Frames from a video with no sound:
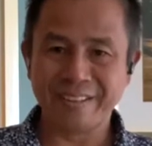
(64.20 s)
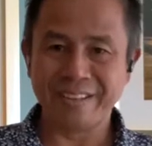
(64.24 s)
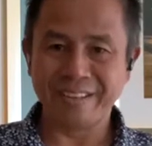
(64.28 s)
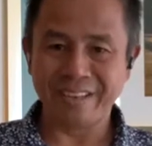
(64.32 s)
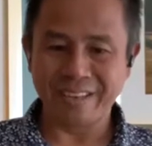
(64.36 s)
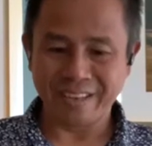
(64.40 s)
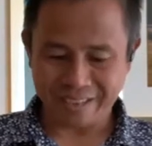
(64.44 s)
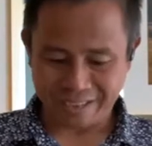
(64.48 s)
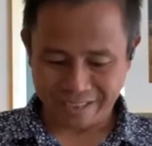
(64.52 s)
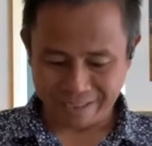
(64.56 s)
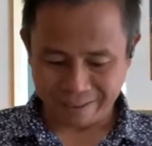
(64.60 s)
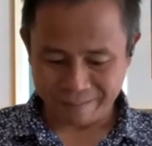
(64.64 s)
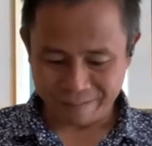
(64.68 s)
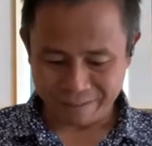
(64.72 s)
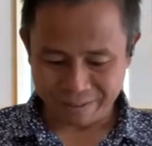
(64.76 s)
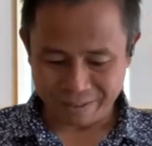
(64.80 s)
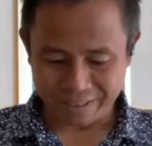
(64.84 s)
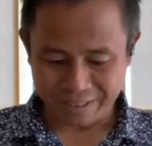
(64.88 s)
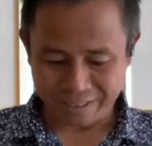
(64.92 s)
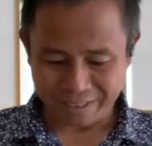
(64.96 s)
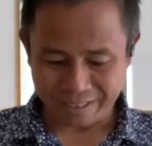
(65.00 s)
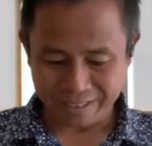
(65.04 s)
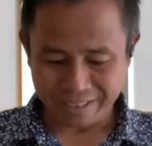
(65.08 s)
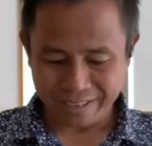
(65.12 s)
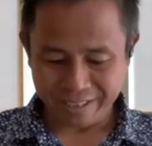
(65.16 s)
N I
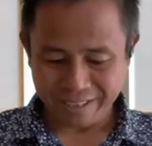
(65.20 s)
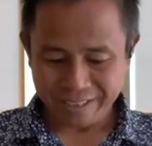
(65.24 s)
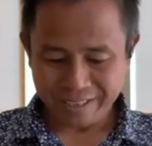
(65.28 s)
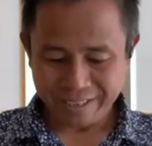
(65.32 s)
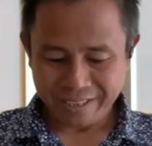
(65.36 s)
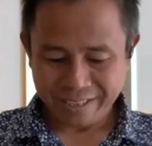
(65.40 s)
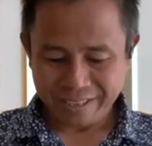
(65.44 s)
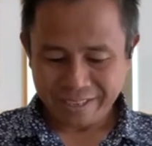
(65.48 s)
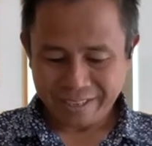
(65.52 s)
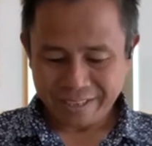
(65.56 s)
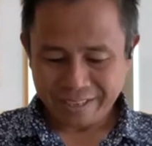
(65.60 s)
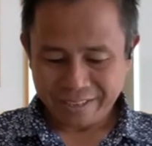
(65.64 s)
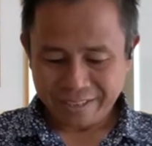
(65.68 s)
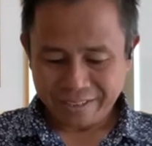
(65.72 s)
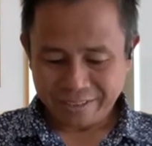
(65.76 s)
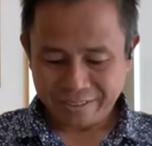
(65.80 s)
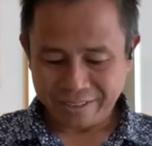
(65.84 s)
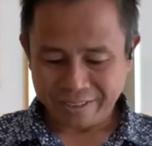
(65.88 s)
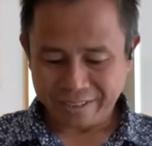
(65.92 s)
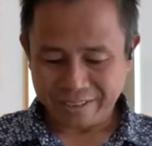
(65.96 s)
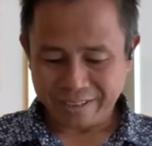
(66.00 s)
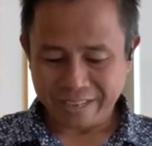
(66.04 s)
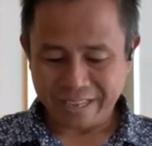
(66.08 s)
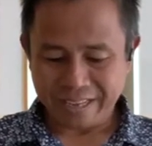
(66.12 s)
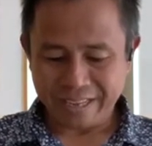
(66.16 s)
V
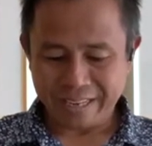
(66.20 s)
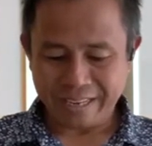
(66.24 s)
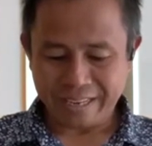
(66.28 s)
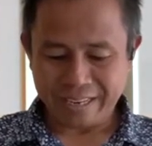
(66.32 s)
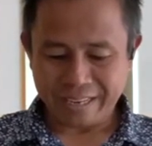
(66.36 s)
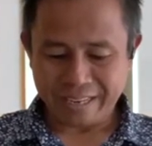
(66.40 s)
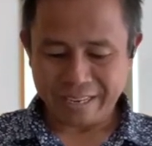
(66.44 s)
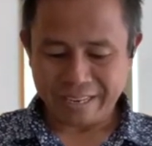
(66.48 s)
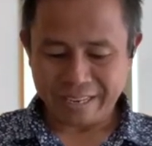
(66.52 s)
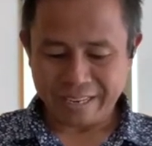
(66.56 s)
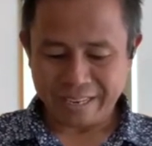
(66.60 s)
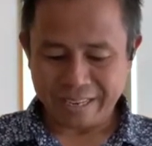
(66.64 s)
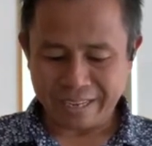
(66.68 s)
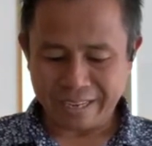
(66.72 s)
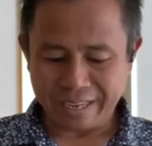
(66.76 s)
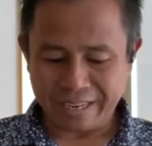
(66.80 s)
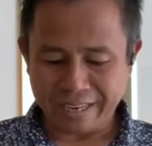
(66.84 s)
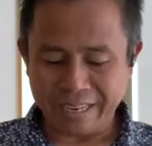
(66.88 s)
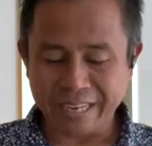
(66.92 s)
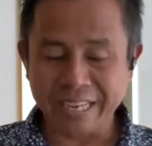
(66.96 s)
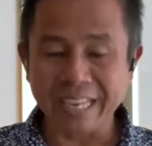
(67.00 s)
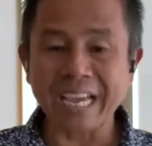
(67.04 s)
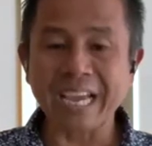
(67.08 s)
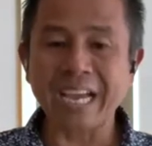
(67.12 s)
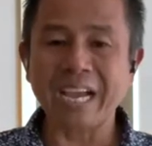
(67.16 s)
said,
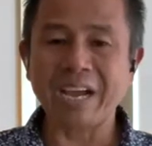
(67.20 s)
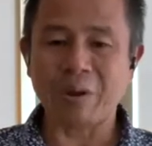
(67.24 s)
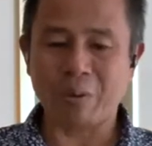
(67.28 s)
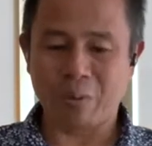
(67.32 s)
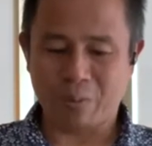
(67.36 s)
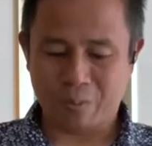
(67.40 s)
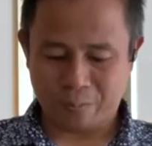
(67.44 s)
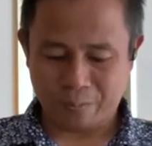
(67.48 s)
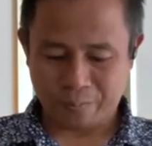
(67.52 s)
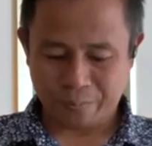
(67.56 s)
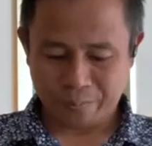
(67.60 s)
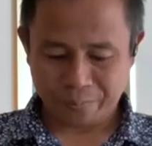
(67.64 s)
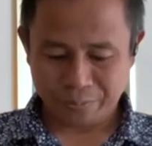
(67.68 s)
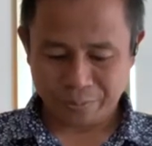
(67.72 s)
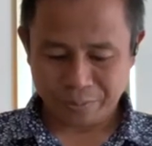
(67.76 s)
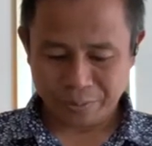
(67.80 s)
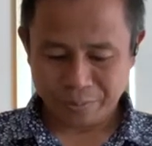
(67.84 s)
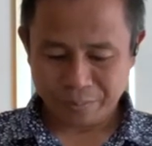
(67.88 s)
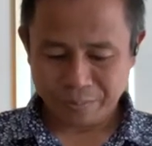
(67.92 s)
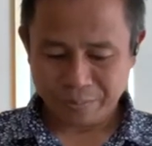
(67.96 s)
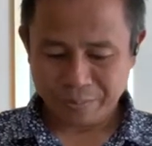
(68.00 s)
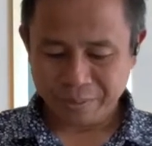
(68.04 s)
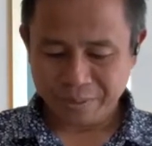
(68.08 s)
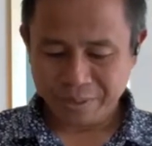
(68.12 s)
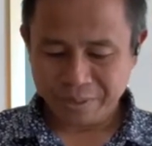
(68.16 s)
"And now
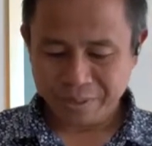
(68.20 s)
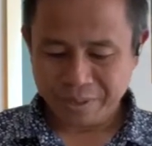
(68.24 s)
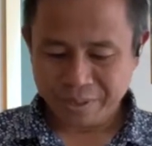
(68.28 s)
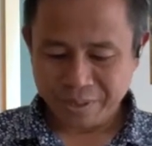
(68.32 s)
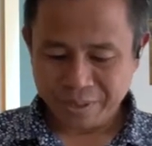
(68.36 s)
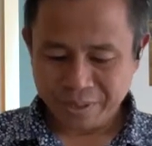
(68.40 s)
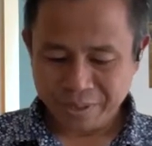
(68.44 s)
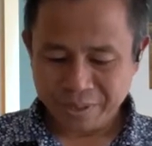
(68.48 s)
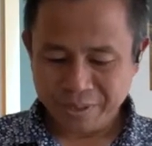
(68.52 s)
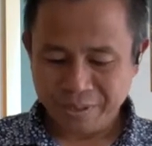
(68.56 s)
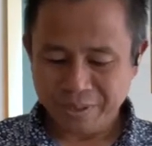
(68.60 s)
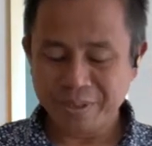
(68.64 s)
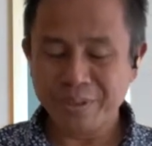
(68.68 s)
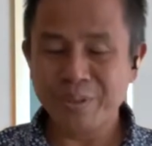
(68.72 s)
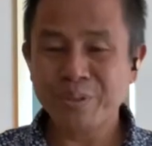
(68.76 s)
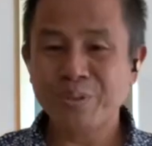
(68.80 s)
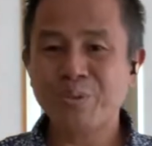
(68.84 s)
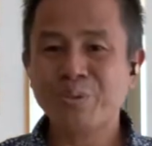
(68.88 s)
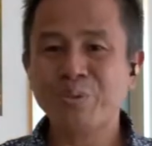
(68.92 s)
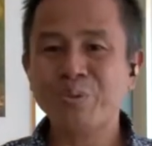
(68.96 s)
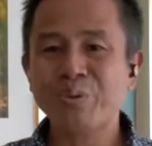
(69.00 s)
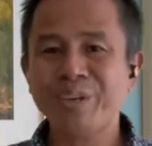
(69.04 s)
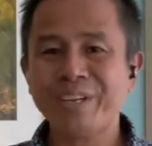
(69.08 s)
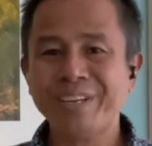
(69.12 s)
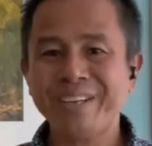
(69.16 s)
the
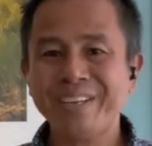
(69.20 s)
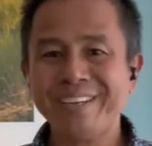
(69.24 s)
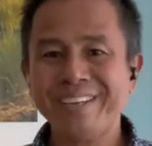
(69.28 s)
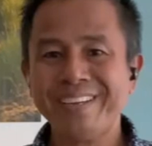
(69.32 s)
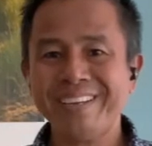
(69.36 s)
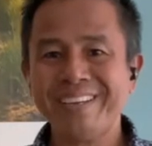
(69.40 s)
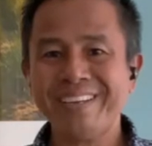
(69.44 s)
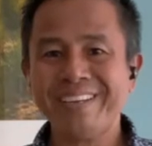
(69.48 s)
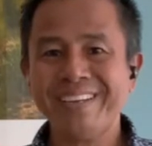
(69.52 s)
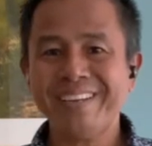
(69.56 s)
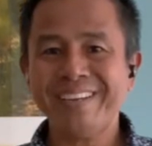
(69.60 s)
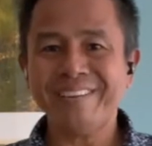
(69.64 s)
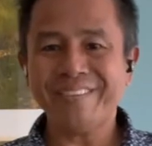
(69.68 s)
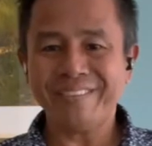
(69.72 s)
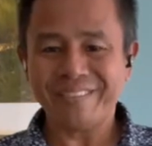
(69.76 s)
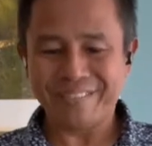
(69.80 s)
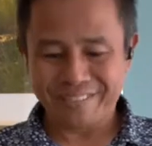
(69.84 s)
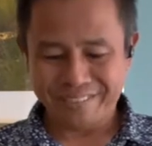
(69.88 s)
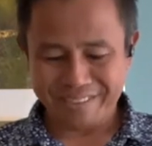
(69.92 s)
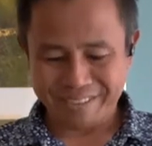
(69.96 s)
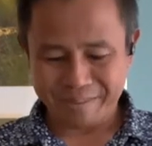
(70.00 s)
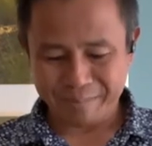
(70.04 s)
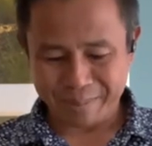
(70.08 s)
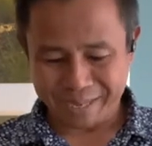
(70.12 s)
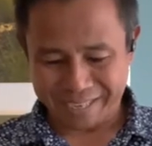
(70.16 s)
three
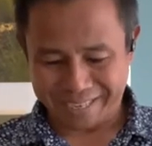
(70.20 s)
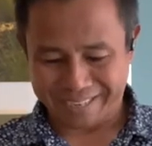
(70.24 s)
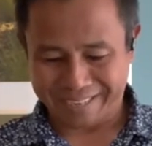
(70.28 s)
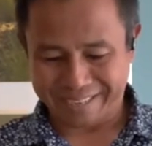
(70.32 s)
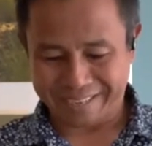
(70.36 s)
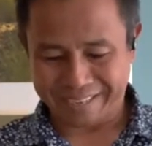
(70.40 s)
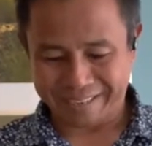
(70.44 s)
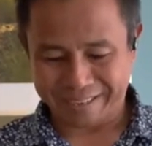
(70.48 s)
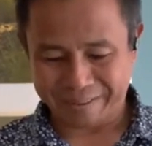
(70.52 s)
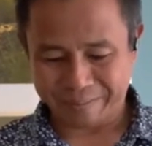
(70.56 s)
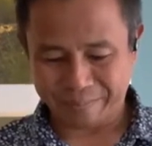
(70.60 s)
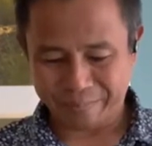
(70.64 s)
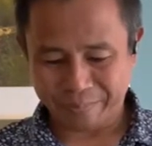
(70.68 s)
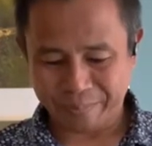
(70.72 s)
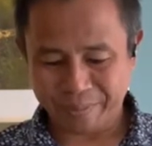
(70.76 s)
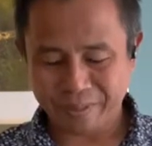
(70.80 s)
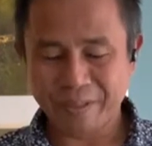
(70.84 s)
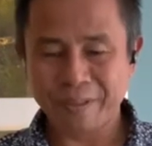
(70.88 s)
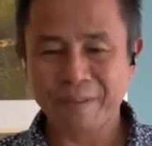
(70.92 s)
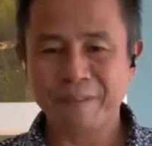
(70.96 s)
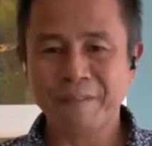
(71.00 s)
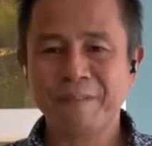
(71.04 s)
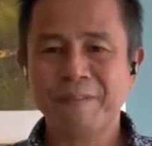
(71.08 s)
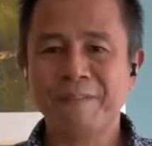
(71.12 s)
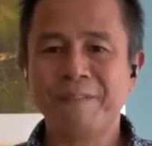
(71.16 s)
remain,
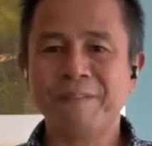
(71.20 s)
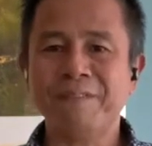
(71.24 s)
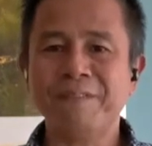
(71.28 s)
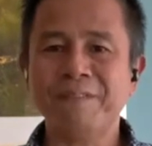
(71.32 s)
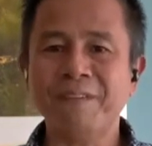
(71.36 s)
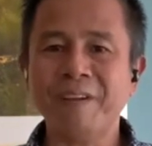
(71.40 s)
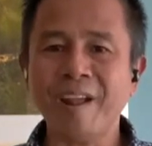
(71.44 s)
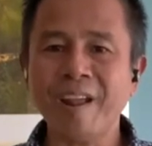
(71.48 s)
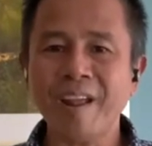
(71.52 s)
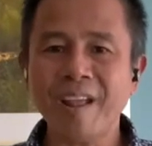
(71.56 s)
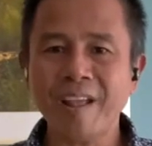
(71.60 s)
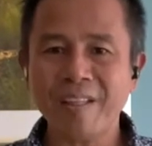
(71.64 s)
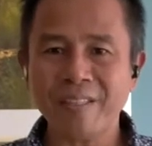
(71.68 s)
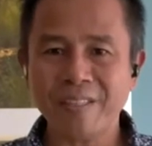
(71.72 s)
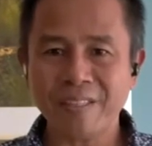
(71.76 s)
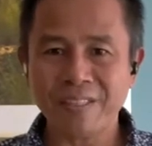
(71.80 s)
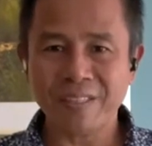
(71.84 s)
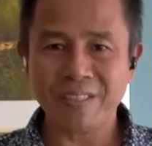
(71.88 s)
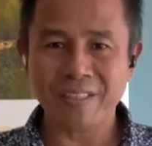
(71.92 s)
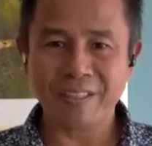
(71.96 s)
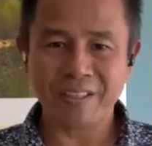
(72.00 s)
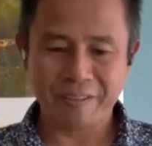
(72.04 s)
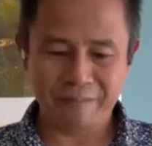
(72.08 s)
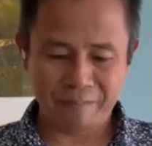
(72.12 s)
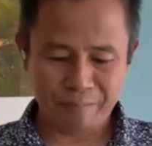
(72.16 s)
faith,
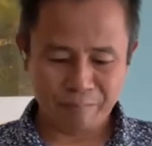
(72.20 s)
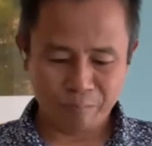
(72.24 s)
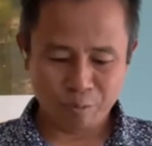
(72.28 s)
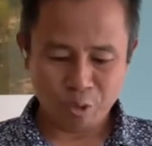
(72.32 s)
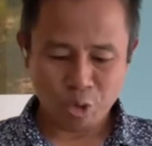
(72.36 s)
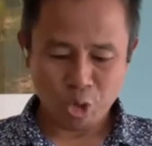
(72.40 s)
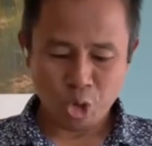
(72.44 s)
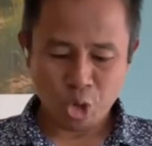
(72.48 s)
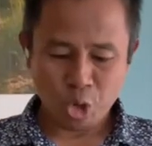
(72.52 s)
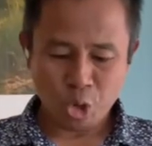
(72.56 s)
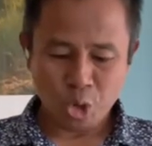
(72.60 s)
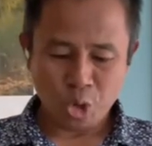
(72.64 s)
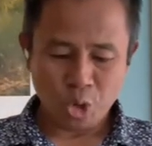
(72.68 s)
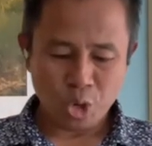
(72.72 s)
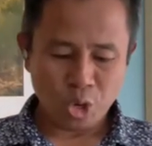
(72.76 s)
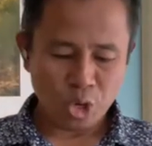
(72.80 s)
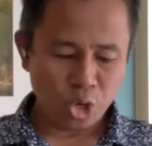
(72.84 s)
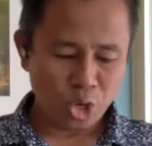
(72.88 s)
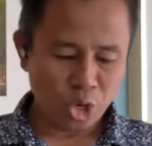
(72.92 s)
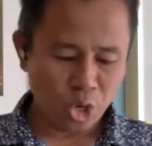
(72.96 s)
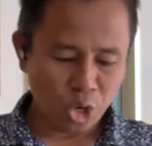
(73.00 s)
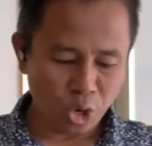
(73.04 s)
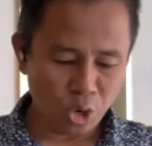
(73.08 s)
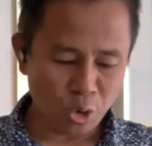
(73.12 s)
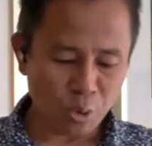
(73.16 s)

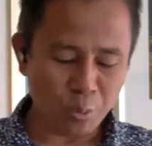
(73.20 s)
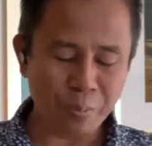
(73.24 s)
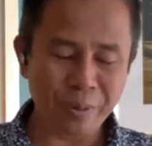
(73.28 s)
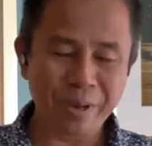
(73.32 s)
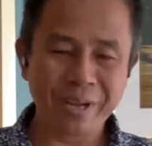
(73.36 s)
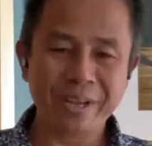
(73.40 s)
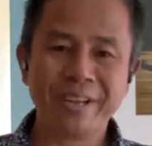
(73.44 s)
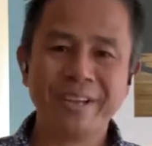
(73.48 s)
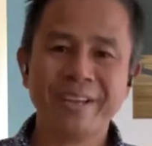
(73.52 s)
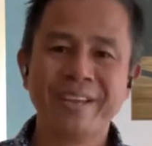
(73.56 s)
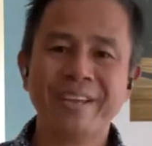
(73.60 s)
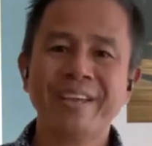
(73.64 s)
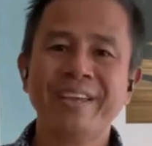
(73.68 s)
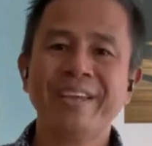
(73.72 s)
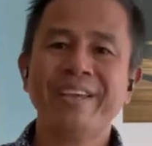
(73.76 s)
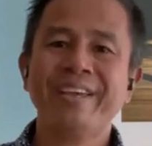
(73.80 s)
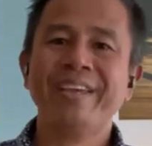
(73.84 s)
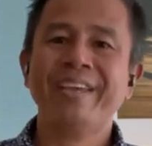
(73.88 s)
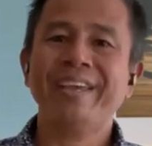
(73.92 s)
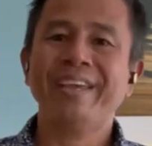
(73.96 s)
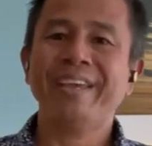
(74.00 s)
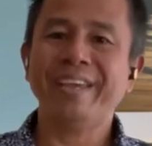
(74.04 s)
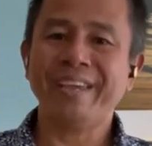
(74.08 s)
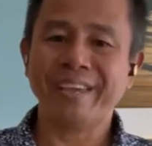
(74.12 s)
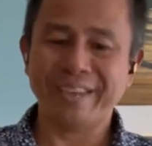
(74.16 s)
hope,
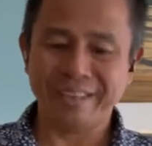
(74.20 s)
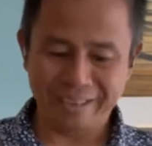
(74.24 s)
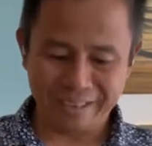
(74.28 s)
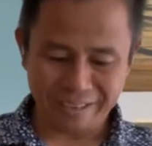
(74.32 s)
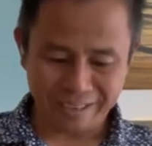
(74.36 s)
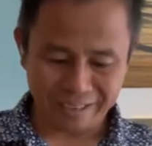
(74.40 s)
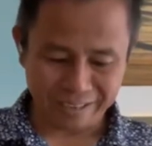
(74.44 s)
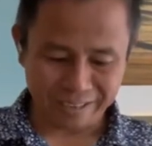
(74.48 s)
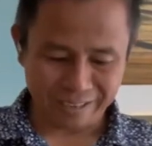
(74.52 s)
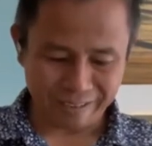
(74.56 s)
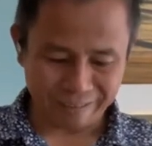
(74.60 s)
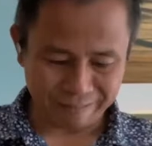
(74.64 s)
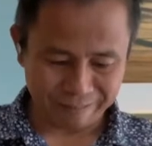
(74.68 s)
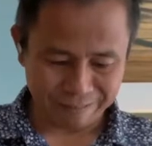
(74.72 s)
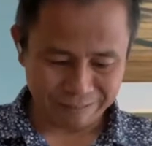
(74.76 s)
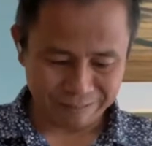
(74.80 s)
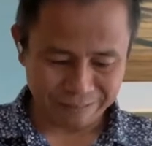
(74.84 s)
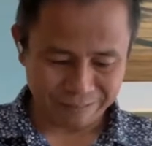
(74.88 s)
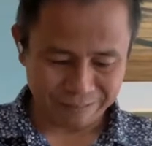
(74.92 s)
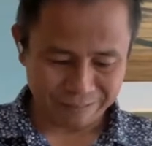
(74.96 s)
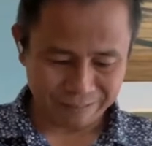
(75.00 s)
and love.